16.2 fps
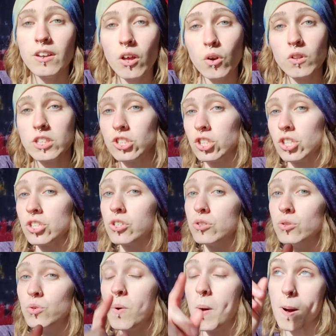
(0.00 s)
not only to
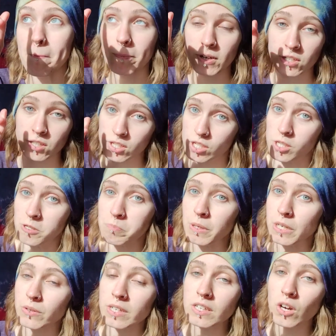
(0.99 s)
you, but to
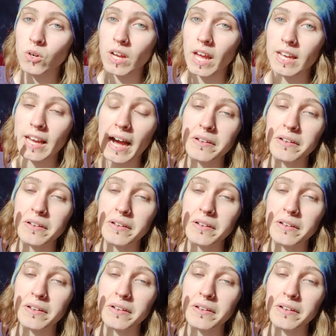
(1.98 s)
spirit, okay?